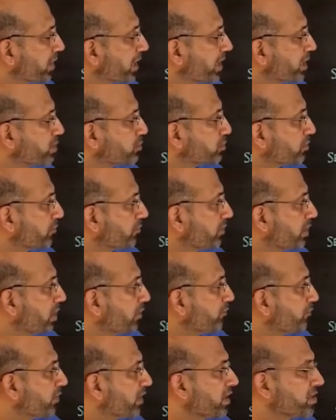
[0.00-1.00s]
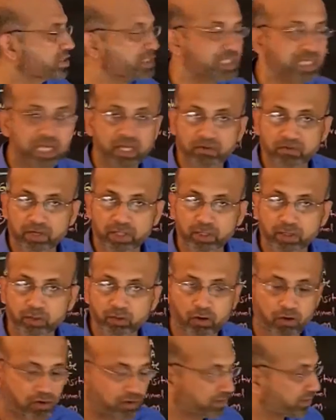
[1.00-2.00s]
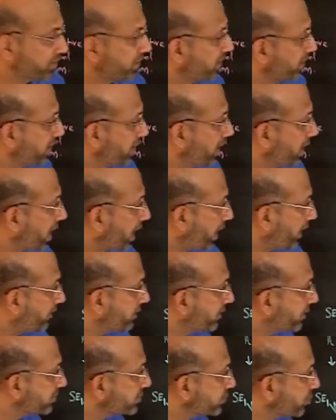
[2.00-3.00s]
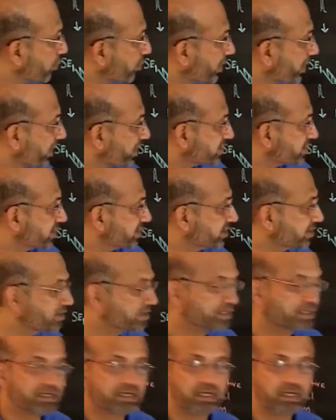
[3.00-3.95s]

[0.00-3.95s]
spines of different CA1 neurons at this location